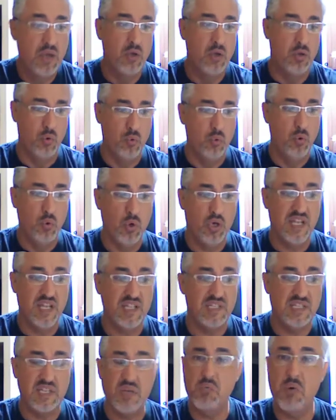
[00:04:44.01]
You look and
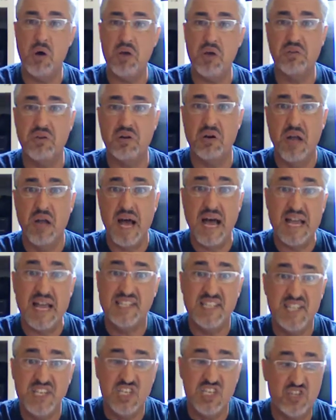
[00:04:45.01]
see water. I
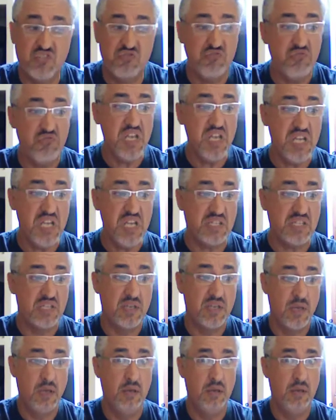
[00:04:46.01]
see streets.